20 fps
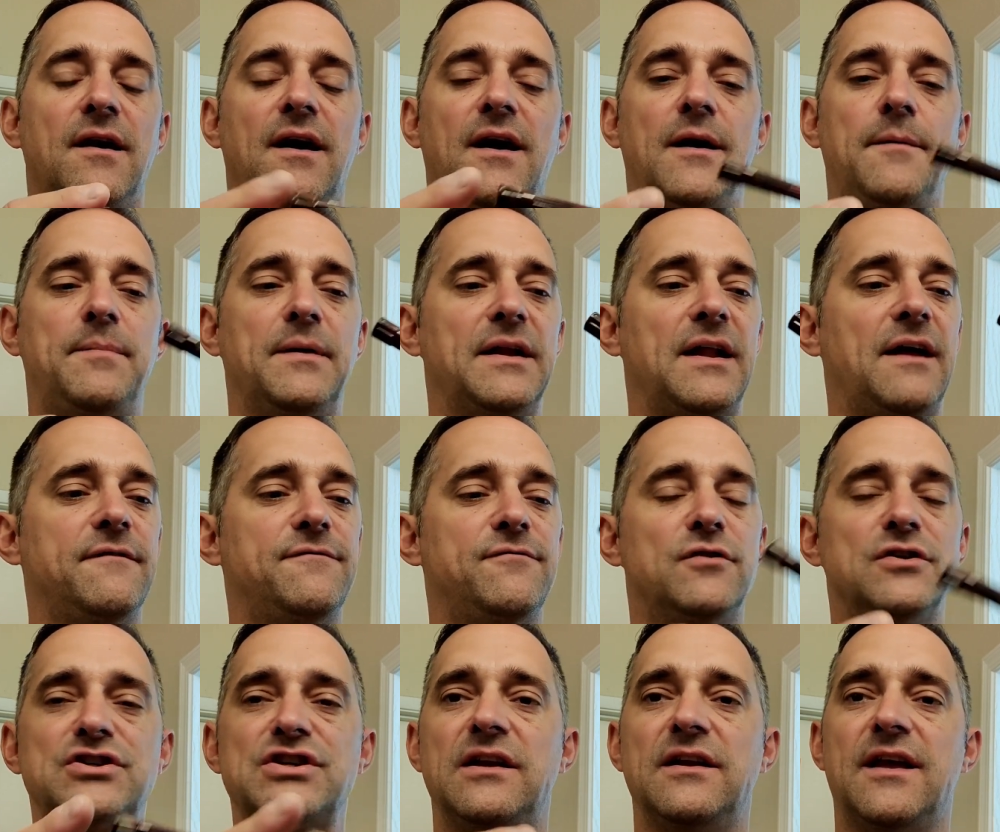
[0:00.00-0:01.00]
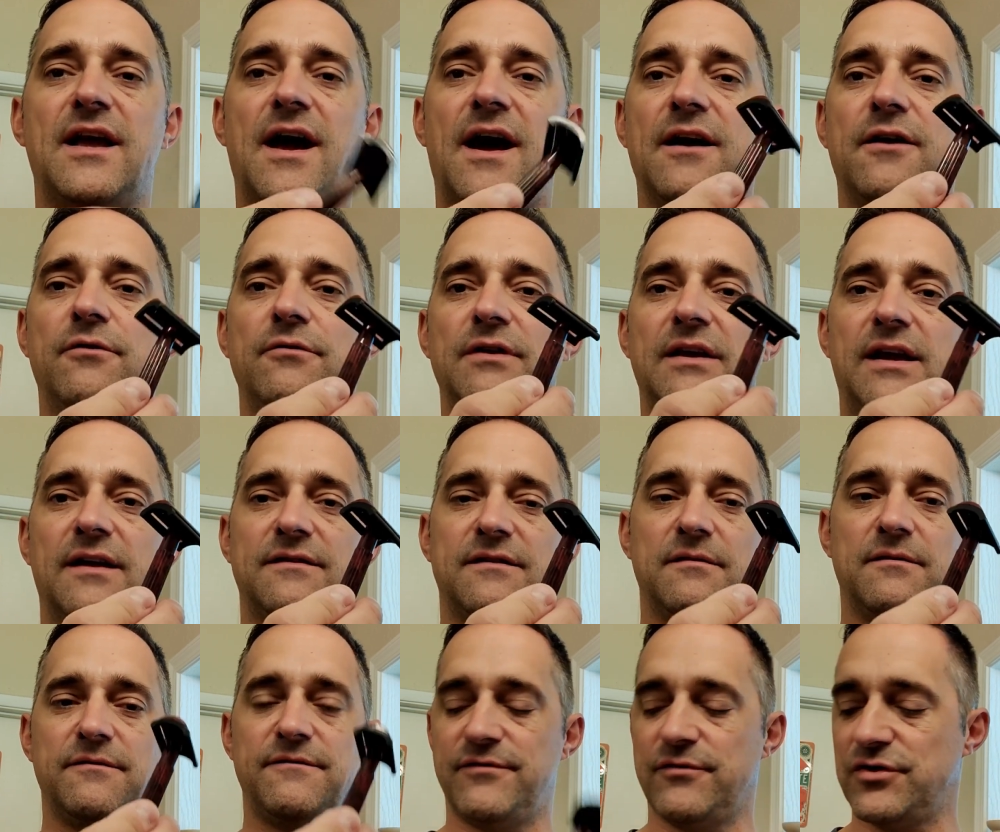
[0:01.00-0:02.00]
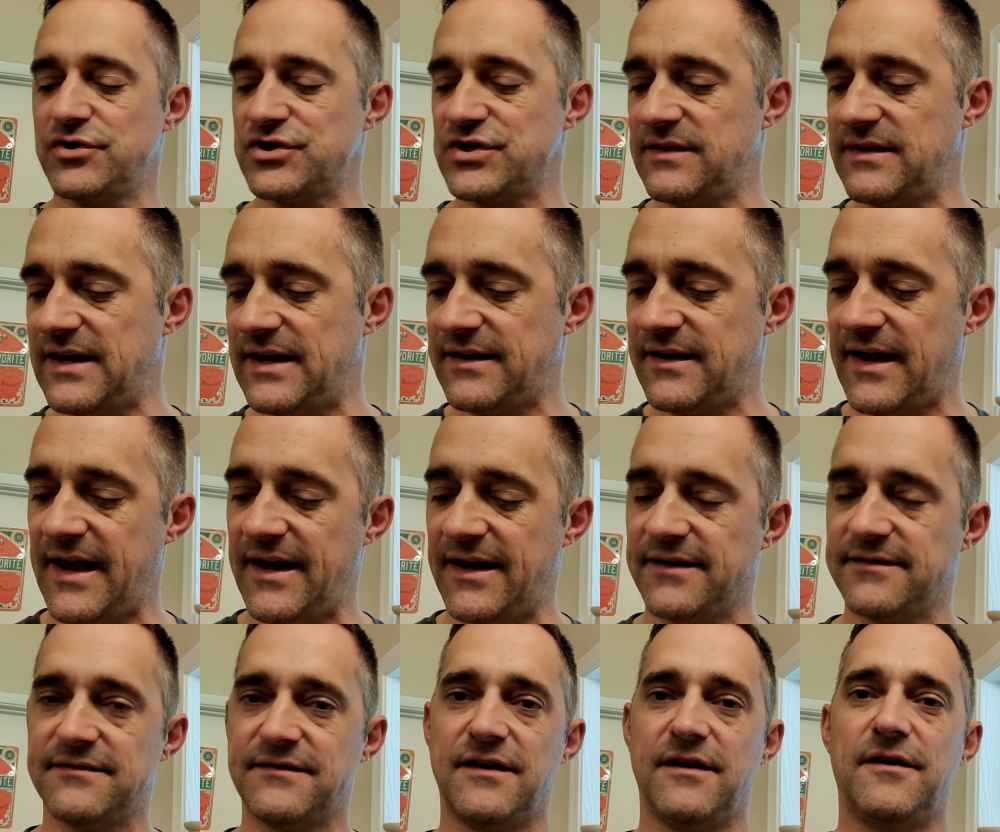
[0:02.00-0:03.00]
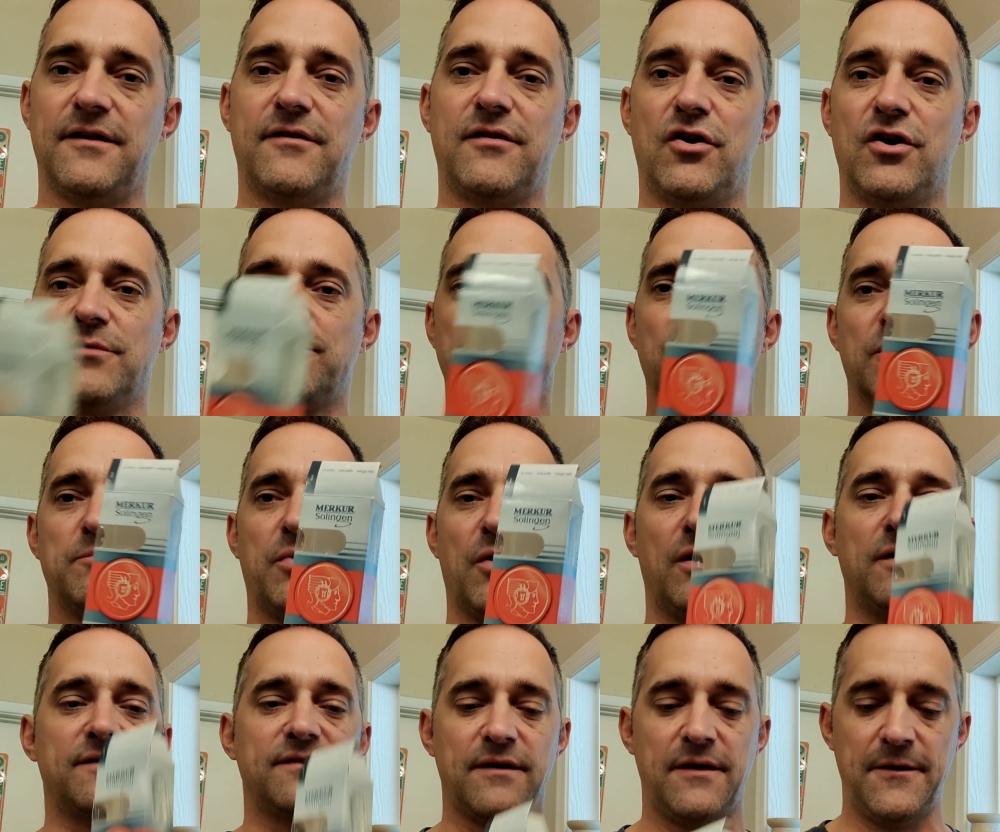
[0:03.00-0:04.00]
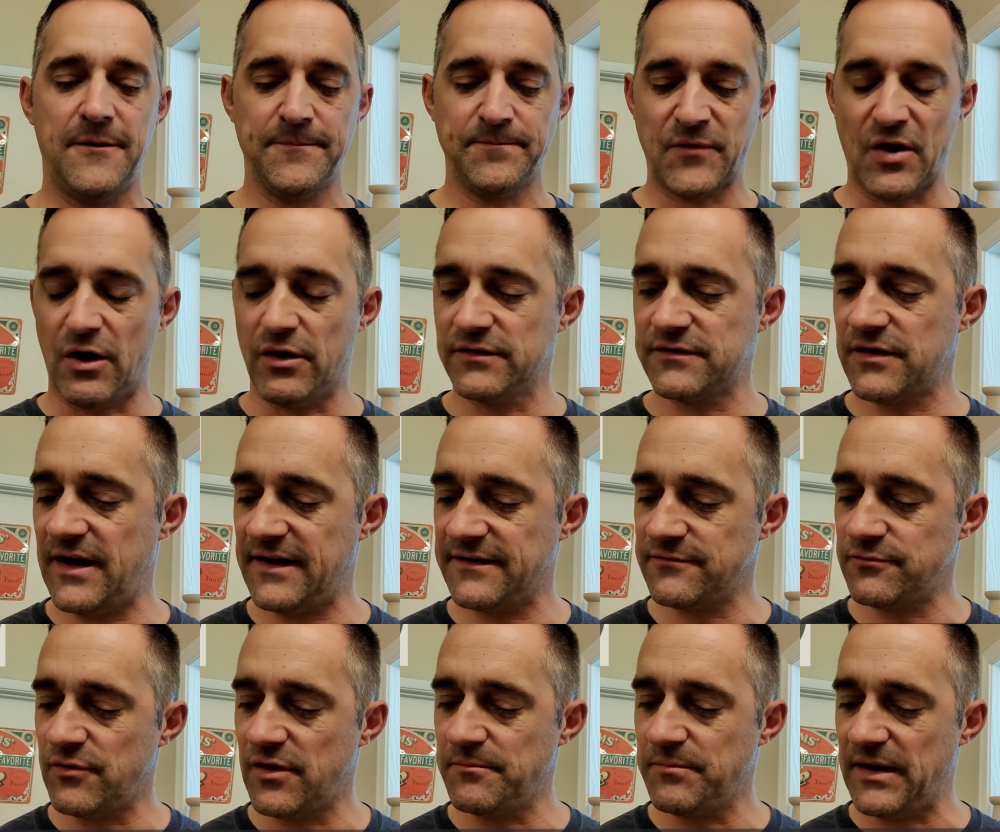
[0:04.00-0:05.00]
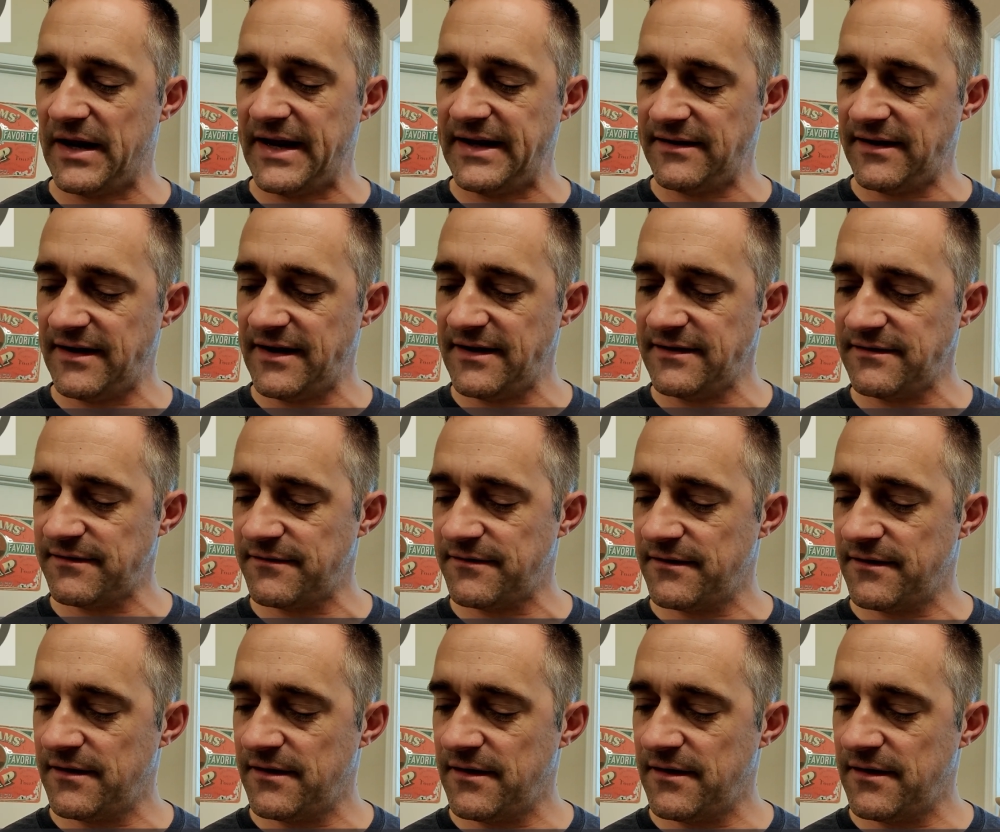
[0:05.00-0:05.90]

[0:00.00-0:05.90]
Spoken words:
but unfortunately I only got the version that has the cardboard box. Also has one blade in it,